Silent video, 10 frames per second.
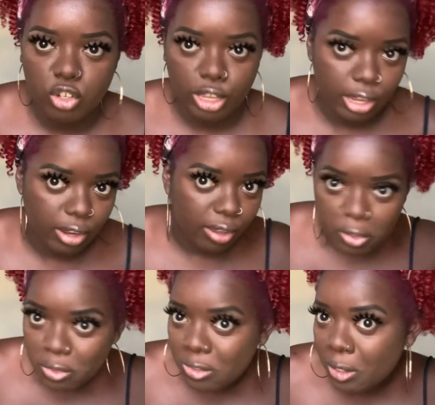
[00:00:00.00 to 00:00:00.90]
your hair.
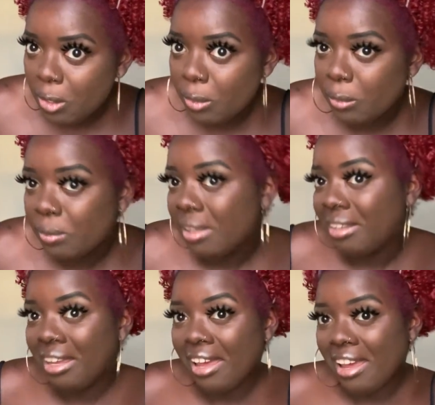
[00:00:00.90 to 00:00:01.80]
So
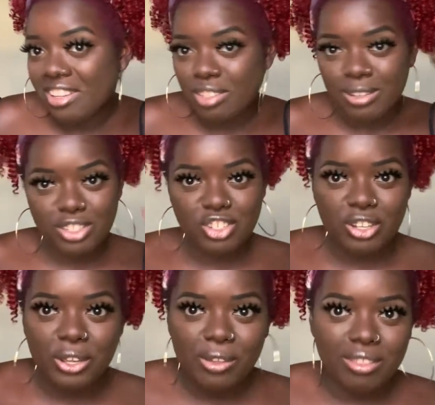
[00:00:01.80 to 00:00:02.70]
yeah, I just wanted to show
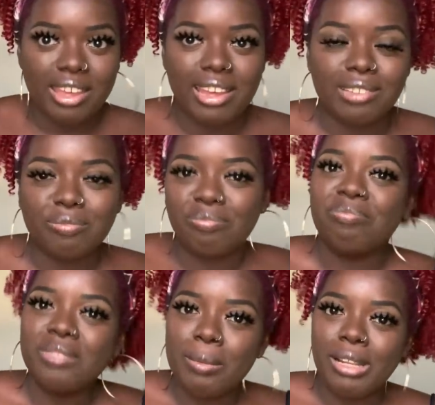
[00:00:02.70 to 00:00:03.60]
you that.
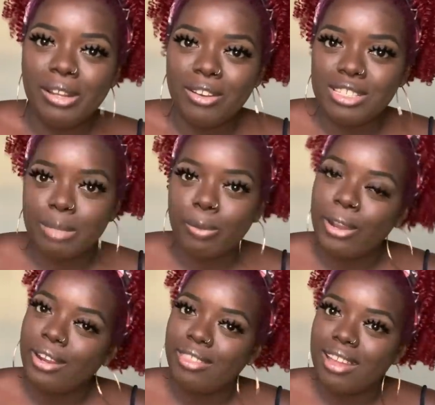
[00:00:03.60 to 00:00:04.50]
I'm a little
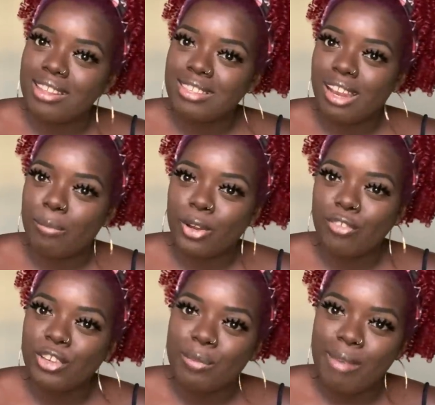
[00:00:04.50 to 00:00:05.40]
disappointed that it's not a
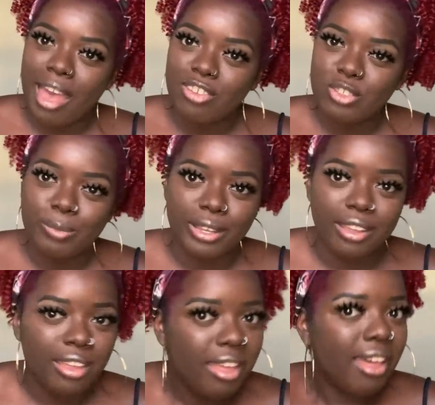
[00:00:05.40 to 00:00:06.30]
perfect match,
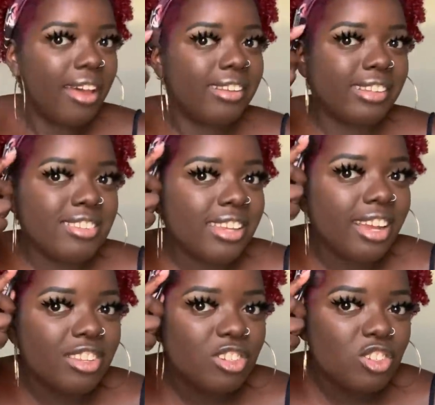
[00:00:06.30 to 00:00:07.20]
but at least
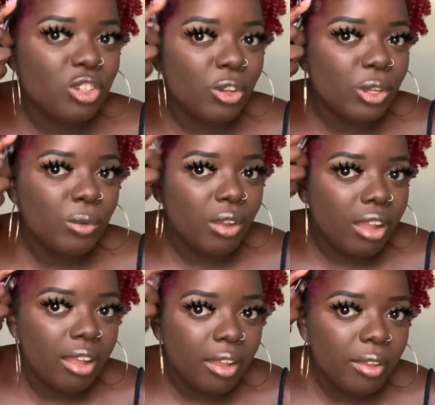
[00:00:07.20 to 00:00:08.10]
I got to show you
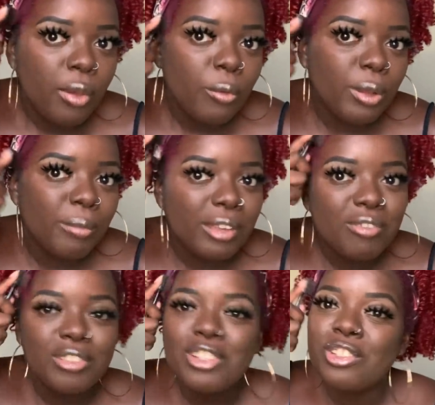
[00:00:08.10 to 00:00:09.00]
all what my
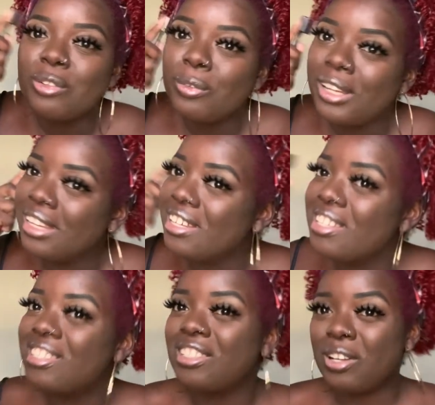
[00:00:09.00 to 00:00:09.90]
vision
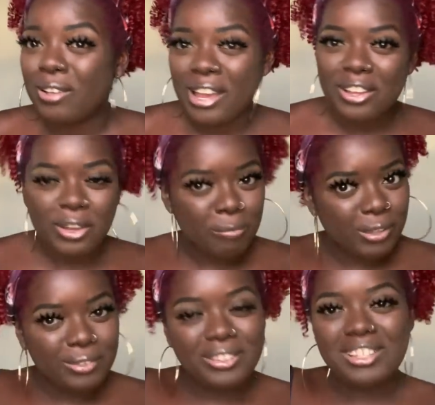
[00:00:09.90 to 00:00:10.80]
was. So I hope
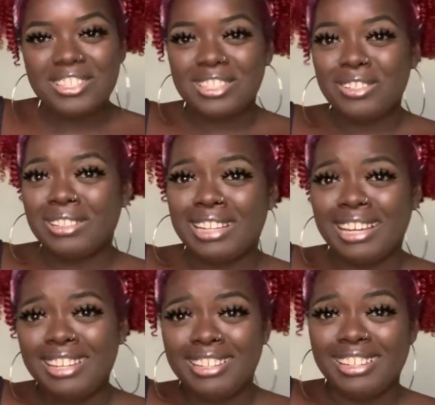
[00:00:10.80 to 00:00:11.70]
you all still
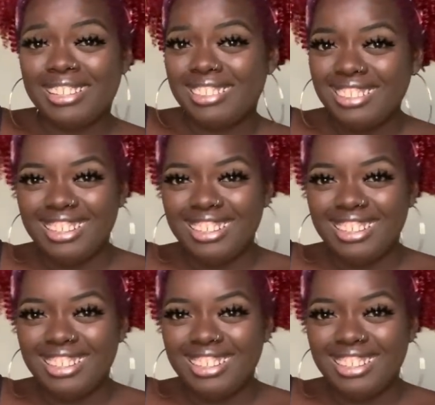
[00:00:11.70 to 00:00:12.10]
like it.